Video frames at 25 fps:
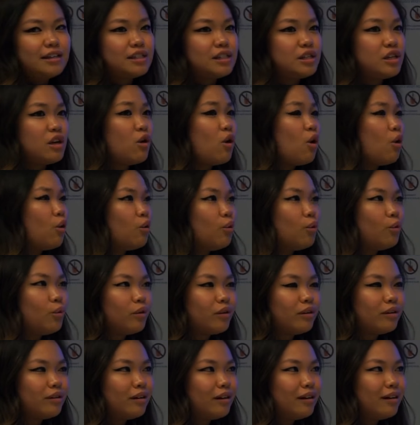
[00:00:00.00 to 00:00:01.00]
is
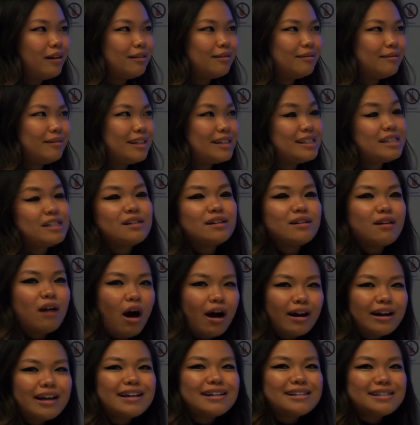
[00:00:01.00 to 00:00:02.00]

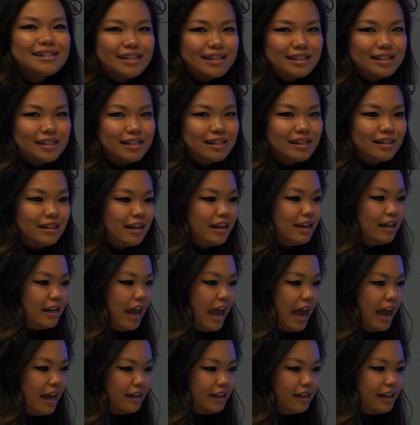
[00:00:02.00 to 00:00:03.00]
not existent in
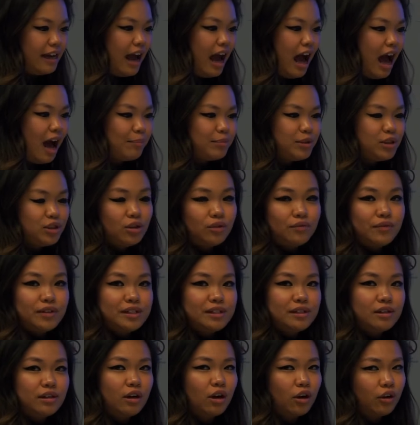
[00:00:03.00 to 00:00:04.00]
any app
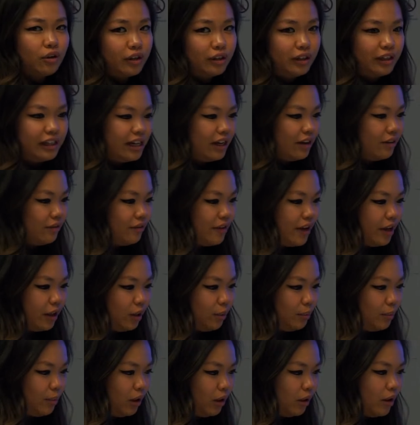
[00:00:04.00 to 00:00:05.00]
service currently
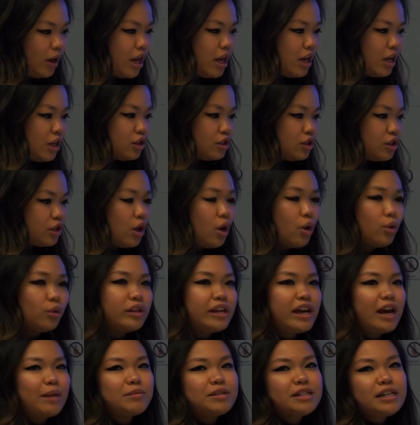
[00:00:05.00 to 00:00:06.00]
available. So
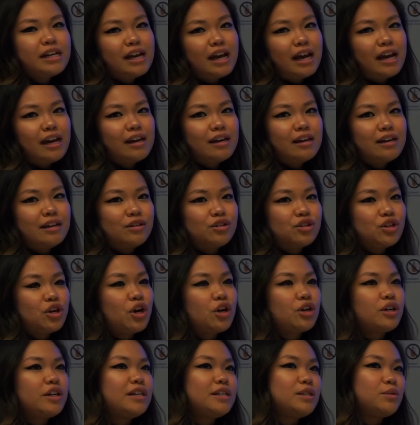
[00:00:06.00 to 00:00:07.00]
the MTA in
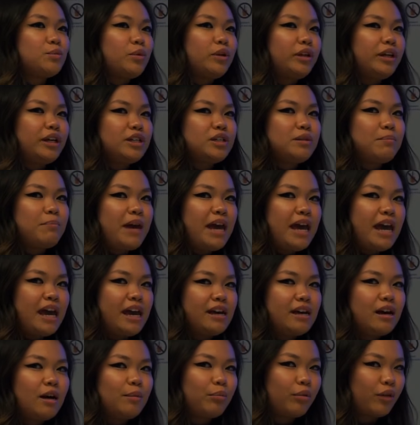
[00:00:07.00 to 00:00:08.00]
turn is willing to
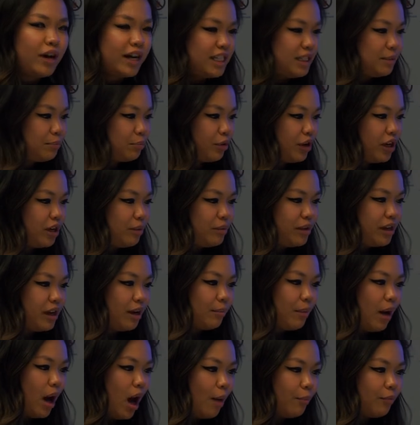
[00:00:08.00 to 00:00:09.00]
pay a price
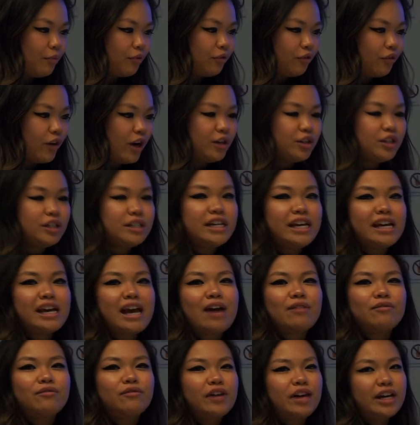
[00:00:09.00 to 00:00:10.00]
premium upfront to
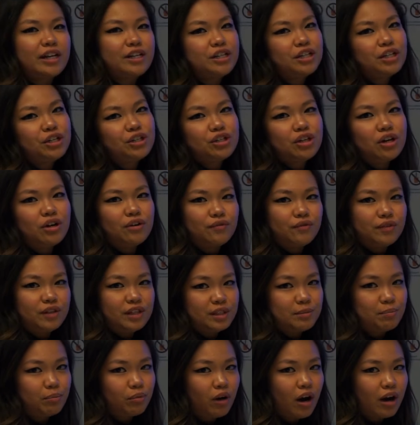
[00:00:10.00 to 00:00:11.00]
take advantage of
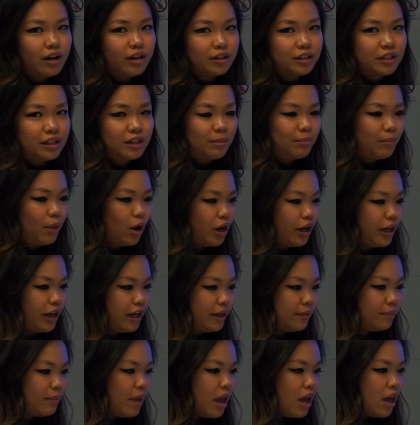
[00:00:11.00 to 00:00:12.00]
this product in the
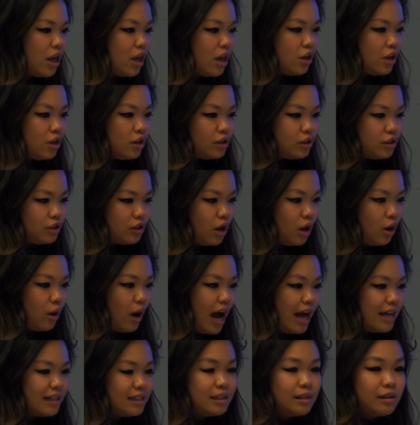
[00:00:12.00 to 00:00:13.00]
market.
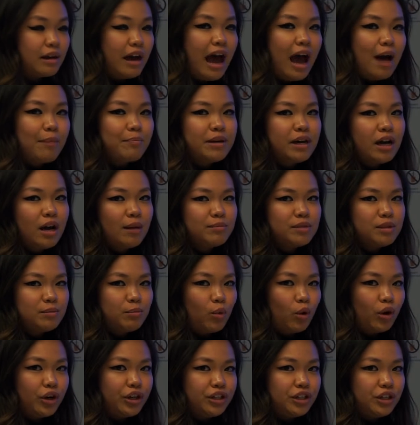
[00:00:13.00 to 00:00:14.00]
So as the app becomes
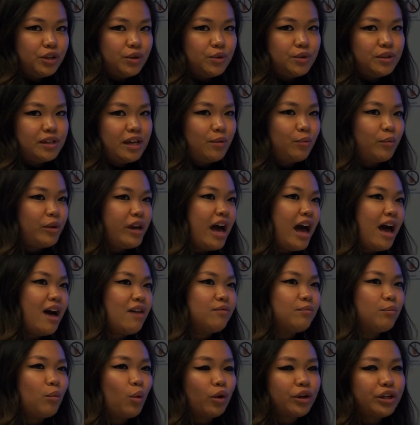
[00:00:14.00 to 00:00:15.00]
more used and we
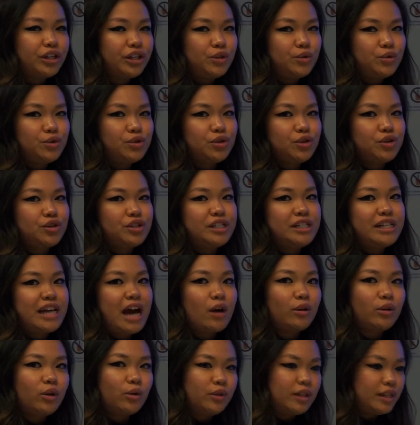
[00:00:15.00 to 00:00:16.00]
have more users
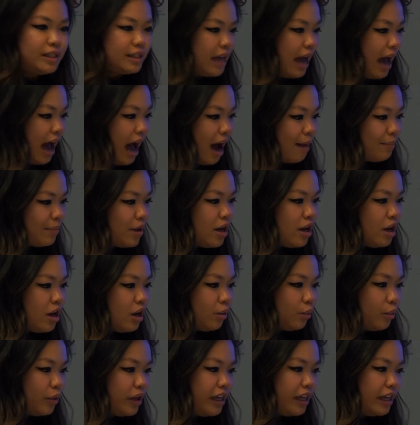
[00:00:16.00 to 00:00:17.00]
download this app,
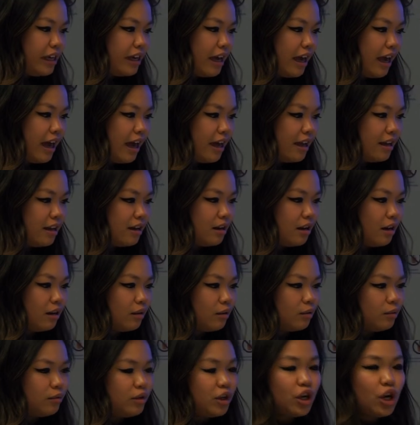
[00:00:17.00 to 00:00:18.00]
we can
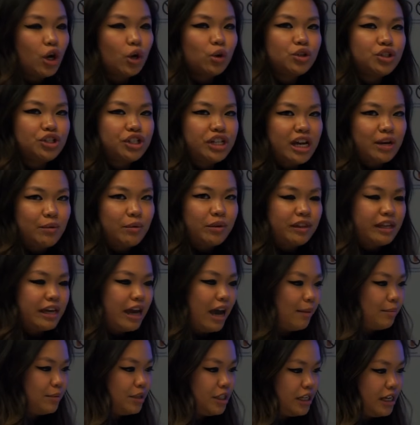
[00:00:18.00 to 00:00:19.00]
negotiate with
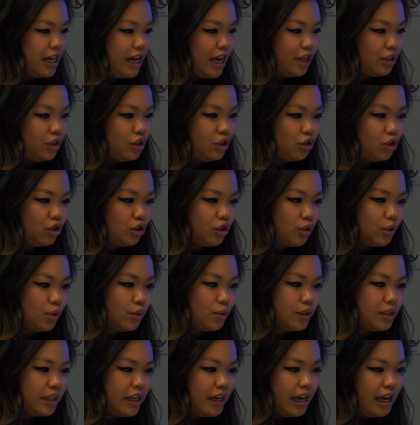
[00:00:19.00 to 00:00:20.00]
the MTA to
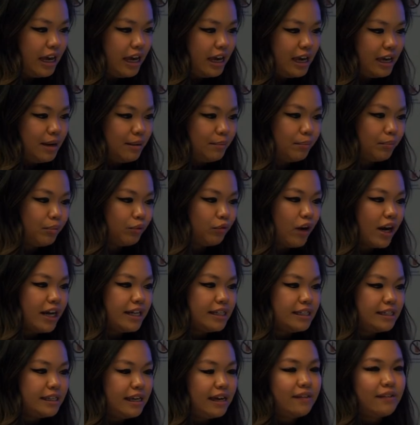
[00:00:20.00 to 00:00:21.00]
choose a
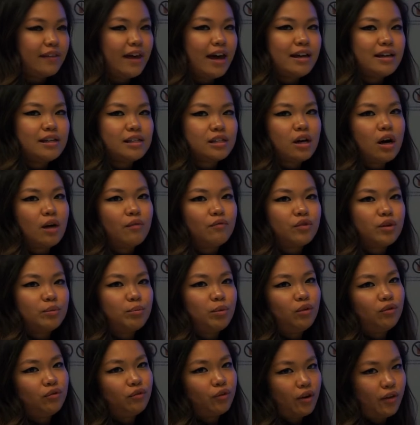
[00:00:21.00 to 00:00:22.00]
pricing that is
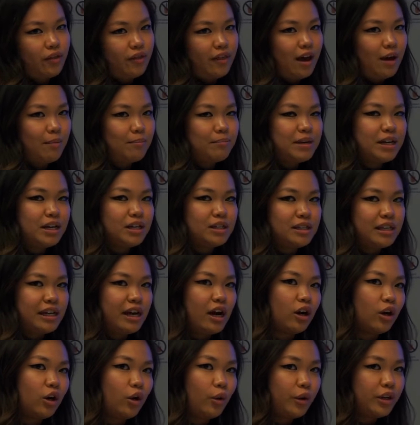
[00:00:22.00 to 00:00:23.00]
comfortable for them because
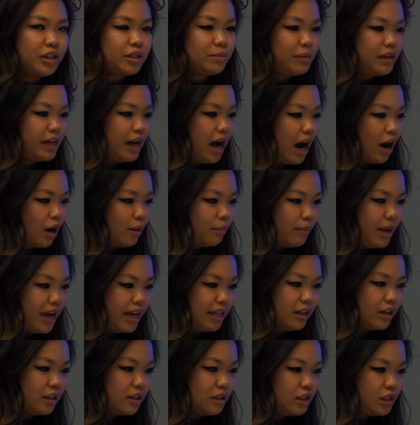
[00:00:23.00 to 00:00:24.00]
they are going to be our
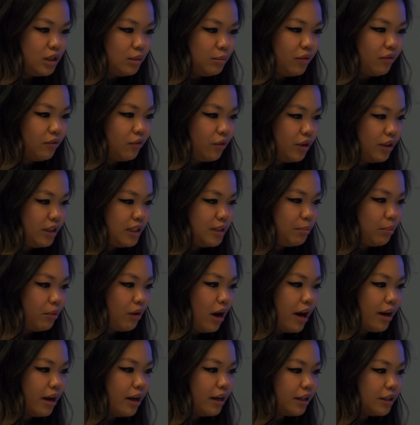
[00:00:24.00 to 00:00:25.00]
main consumer for this
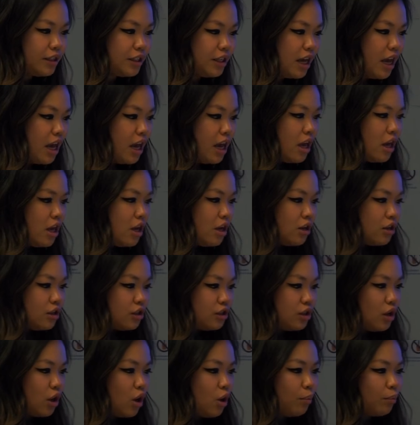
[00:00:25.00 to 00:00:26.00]
product.
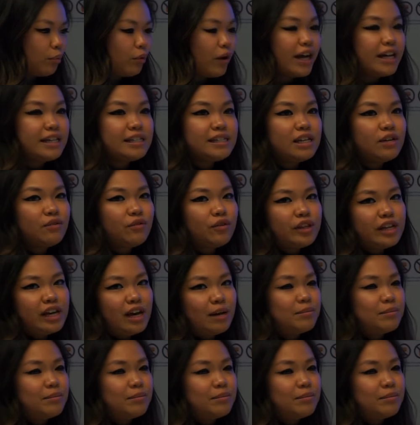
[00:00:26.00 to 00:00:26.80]
So pricing for the